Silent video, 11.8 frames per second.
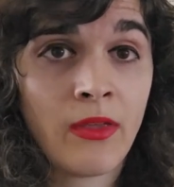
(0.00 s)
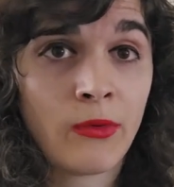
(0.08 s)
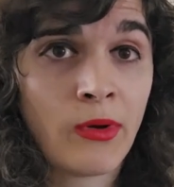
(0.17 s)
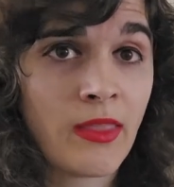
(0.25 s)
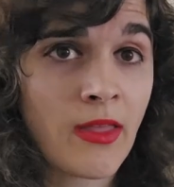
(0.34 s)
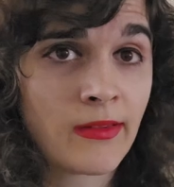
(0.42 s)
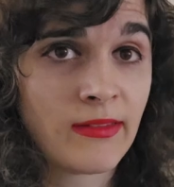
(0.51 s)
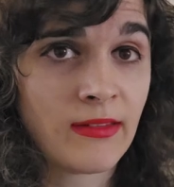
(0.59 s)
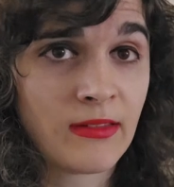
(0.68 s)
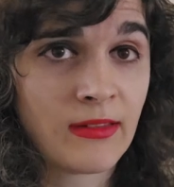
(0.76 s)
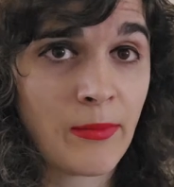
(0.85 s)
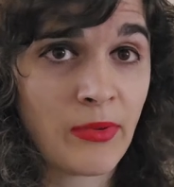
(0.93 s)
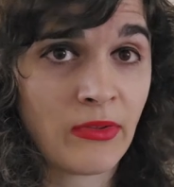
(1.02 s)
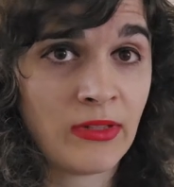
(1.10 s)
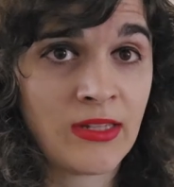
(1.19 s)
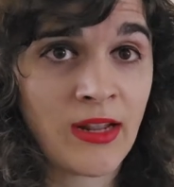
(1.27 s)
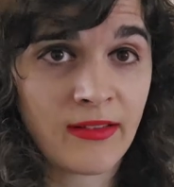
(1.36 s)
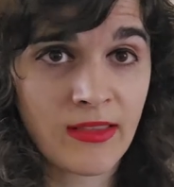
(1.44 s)
The way that this is
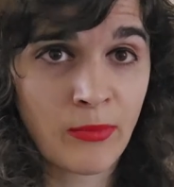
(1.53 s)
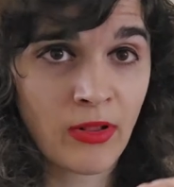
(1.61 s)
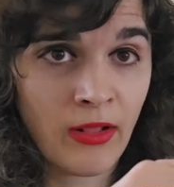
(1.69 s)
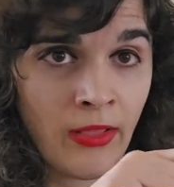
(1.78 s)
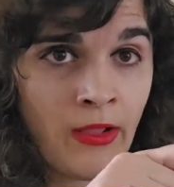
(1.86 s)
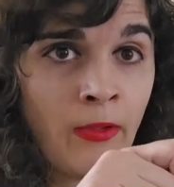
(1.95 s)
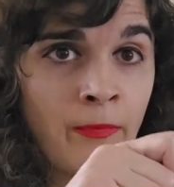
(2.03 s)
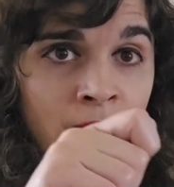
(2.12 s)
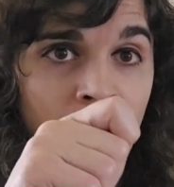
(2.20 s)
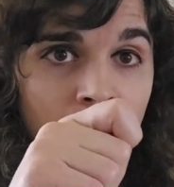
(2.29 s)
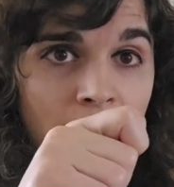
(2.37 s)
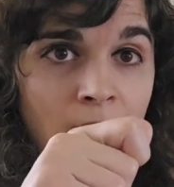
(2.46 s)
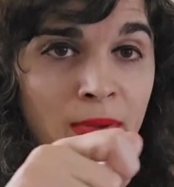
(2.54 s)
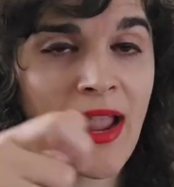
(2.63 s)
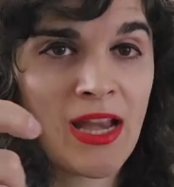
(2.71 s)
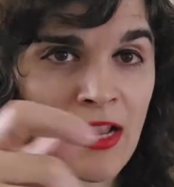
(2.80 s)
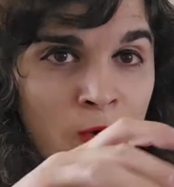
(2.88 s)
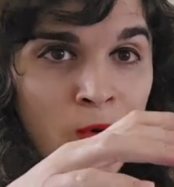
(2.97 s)
typically done is they put a little
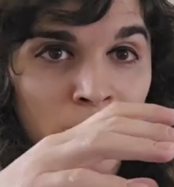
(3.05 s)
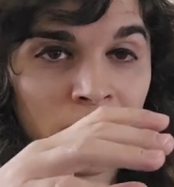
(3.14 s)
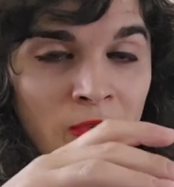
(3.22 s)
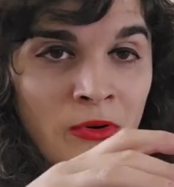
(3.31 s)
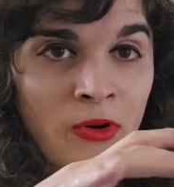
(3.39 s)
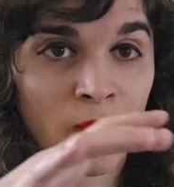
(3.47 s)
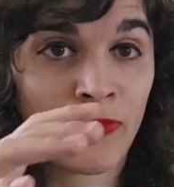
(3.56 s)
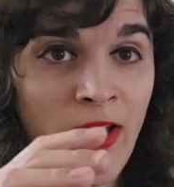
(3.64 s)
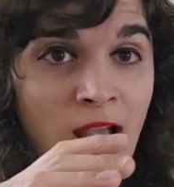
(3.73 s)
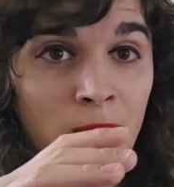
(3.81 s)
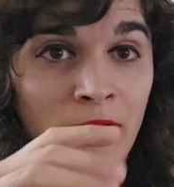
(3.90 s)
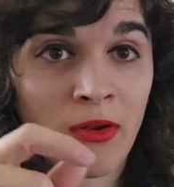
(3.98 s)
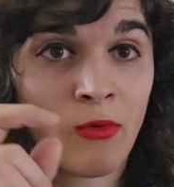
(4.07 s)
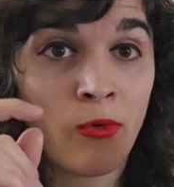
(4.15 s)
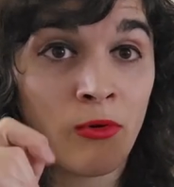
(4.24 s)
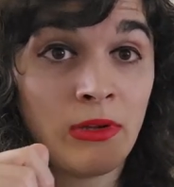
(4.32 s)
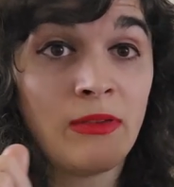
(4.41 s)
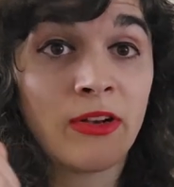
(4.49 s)
pantyhose or fabric
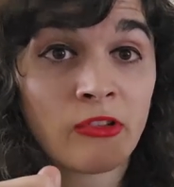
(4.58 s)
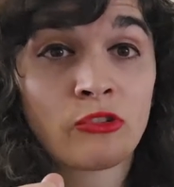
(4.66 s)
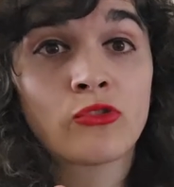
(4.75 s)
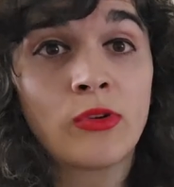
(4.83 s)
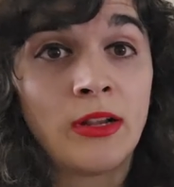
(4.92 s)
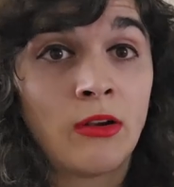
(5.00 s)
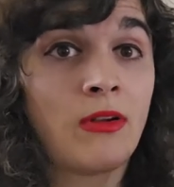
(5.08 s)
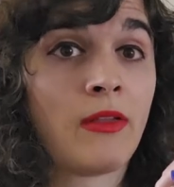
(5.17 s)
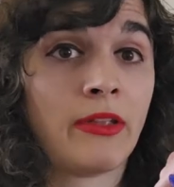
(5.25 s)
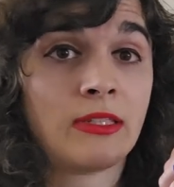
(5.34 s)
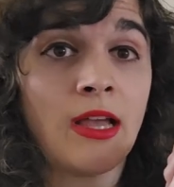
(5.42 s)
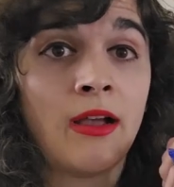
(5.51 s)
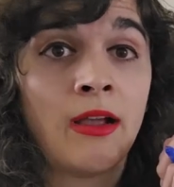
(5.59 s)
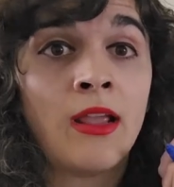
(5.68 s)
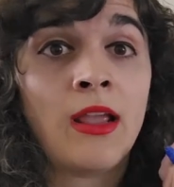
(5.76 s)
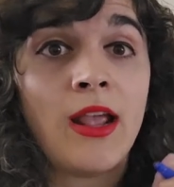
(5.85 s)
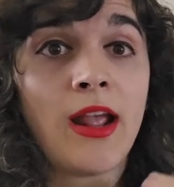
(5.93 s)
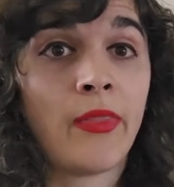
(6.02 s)
or even a string around the tongue,
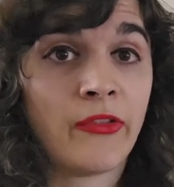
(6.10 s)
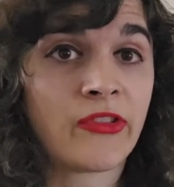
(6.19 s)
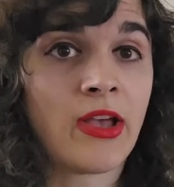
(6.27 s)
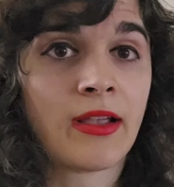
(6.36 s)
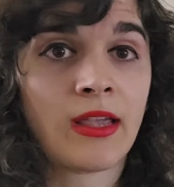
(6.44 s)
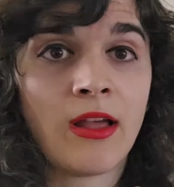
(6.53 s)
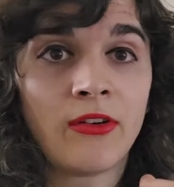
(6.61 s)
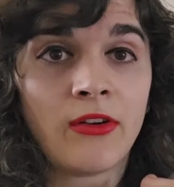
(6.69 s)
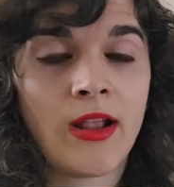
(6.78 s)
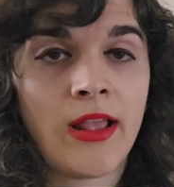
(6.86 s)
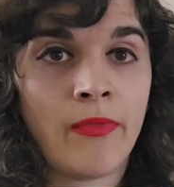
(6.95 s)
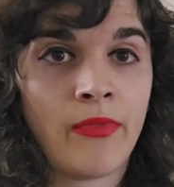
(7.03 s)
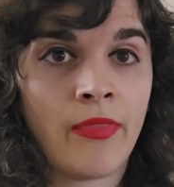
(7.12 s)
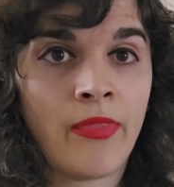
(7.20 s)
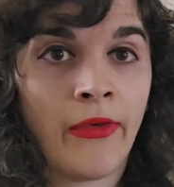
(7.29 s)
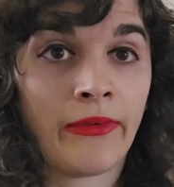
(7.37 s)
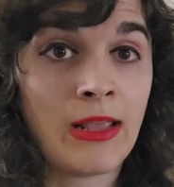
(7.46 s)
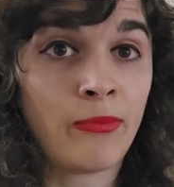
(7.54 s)
and they'll tuck it under and
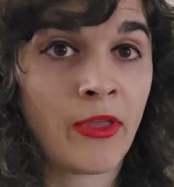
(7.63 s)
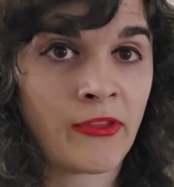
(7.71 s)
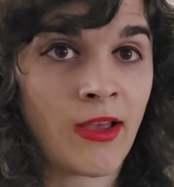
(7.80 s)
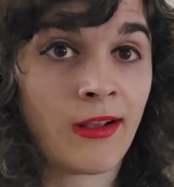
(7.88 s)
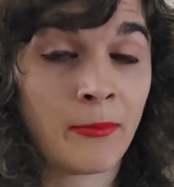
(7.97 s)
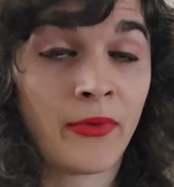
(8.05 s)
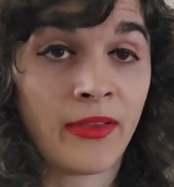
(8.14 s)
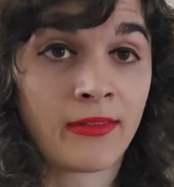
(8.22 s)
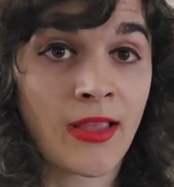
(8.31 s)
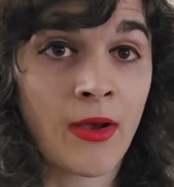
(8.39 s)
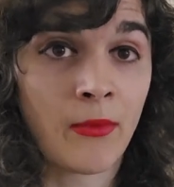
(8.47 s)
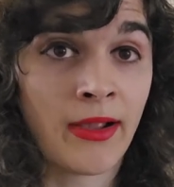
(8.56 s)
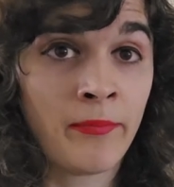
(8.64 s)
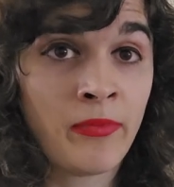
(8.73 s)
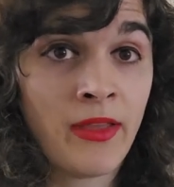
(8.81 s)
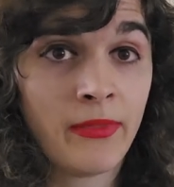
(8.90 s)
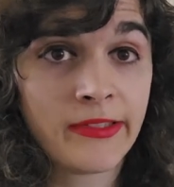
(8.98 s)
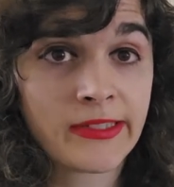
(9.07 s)
they'll keep the tongue in place that way.
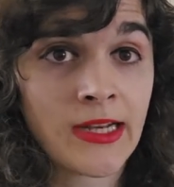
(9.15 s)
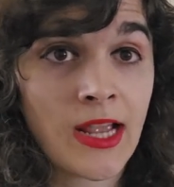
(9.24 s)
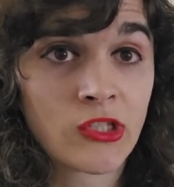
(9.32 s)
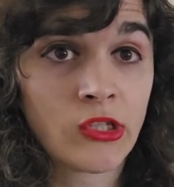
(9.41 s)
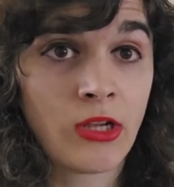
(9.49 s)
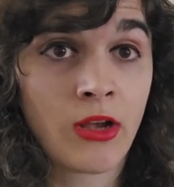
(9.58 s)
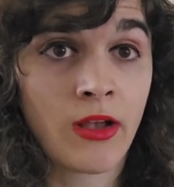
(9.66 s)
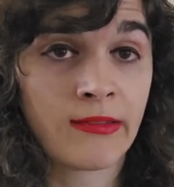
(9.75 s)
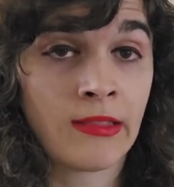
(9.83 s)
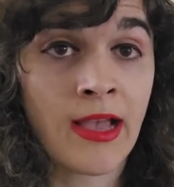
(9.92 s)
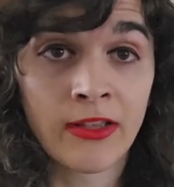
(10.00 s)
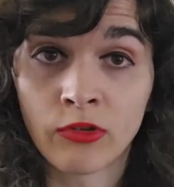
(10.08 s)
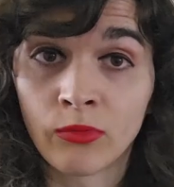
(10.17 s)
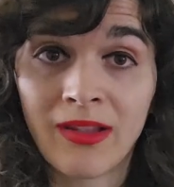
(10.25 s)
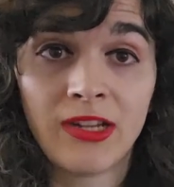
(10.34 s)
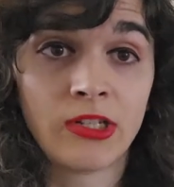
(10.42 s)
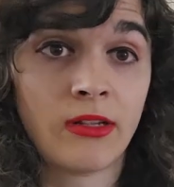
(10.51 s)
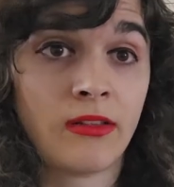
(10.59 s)
This can actually cause
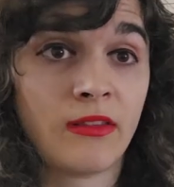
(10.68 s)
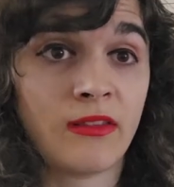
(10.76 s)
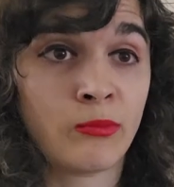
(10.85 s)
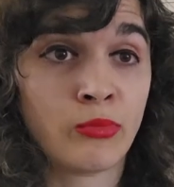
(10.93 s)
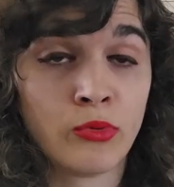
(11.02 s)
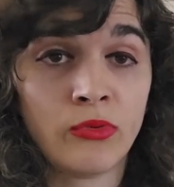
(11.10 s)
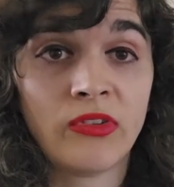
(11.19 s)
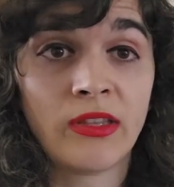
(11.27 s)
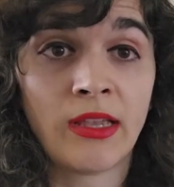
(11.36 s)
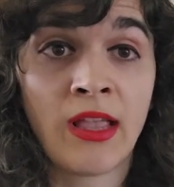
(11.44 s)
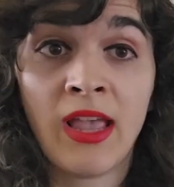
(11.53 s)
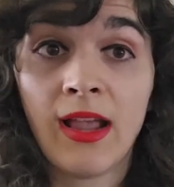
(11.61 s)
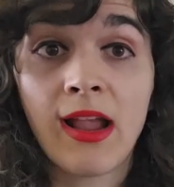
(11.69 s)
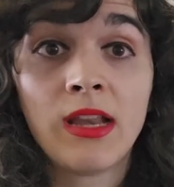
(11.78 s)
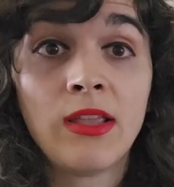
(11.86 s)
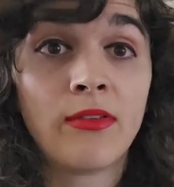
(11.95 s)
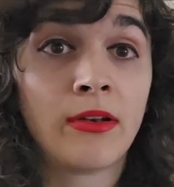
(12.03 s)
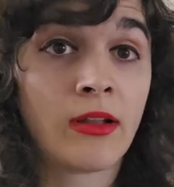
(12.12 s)
lacerations, bruising,
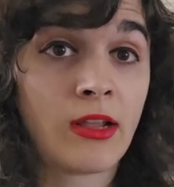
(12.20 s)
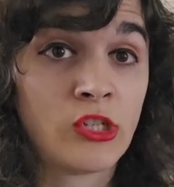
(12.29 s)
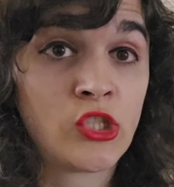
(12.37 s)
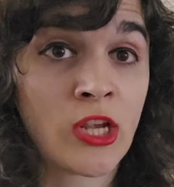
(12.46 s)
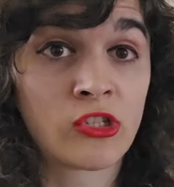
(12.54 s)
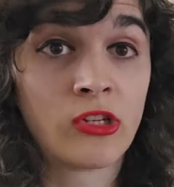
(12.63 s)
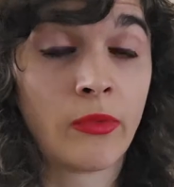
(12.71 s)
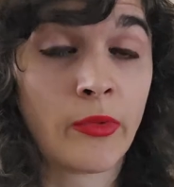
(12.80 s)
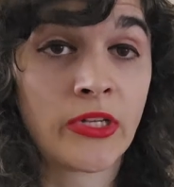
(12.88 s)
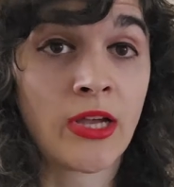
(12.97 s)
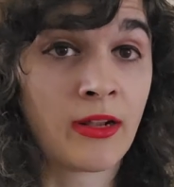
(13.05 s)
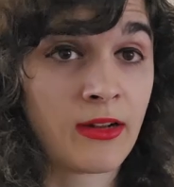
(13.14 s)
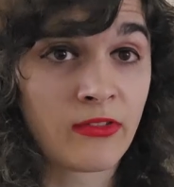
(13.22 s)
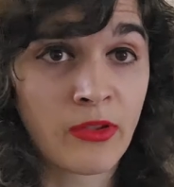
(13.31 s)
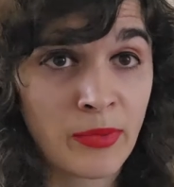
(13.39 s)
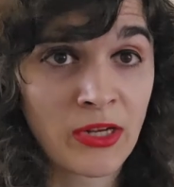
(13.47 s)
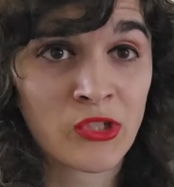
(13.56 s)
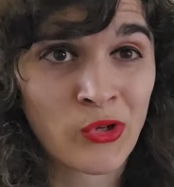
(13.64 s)
and even congestion of the tongue. Here's
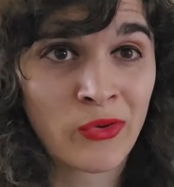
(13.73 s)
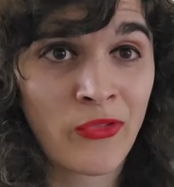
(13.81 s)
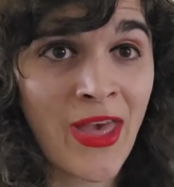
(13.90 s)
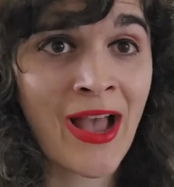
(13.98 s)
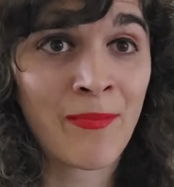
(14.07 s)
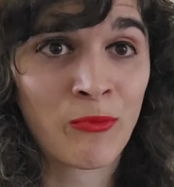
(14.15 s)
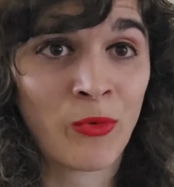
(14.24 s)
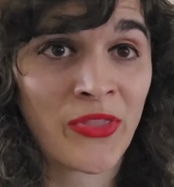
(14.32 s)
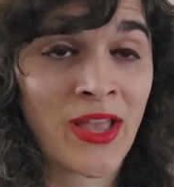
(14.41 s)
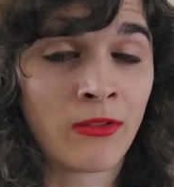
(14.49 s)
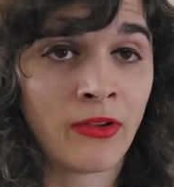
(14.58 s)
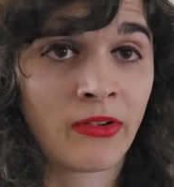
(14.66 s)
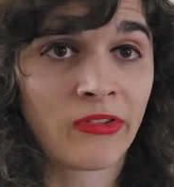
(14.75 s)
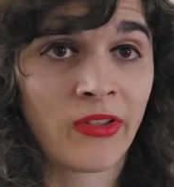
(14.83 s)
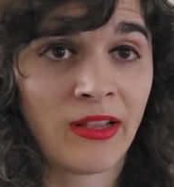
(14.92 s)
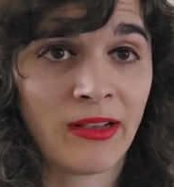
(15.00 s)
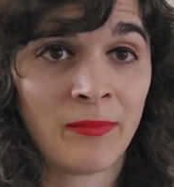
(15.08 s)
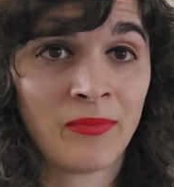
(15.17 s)
a picture of that and what that looks
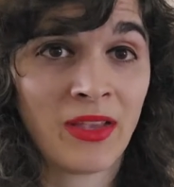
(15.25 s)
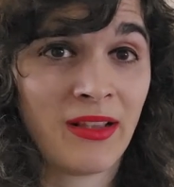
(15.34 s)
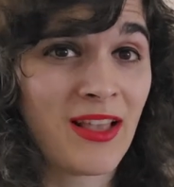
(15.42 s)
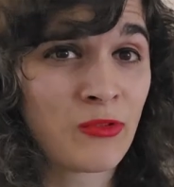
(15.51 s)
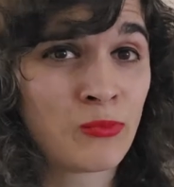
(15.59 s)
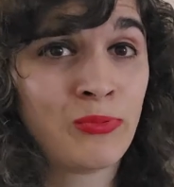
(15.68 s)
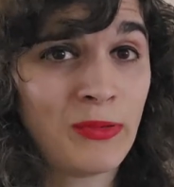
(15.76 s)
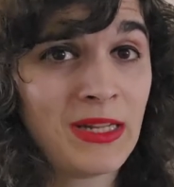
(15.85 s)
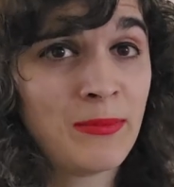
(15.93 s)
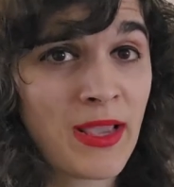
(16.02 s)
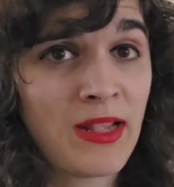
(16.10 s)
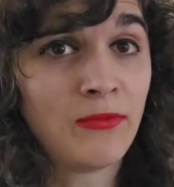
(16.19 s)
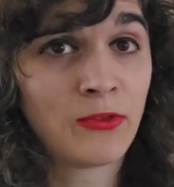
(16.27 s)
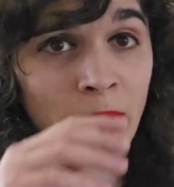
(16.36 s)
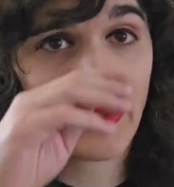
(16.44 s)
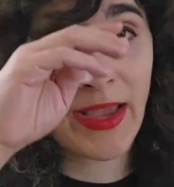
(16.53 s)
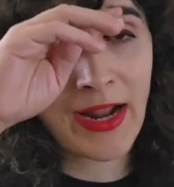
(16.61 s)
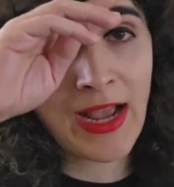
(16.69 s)
like. That's pretty
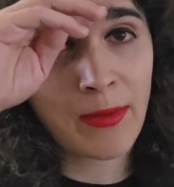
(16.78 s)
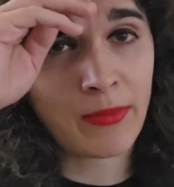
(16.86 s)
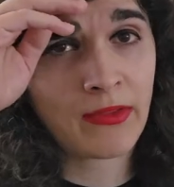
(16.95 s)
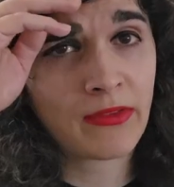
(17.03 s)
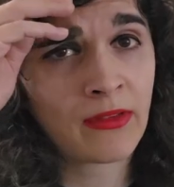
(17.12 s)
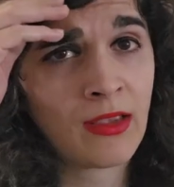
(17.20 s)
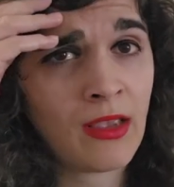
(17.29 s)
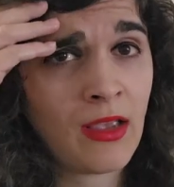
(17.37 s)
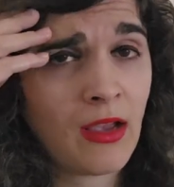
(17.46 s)
painful when that happens.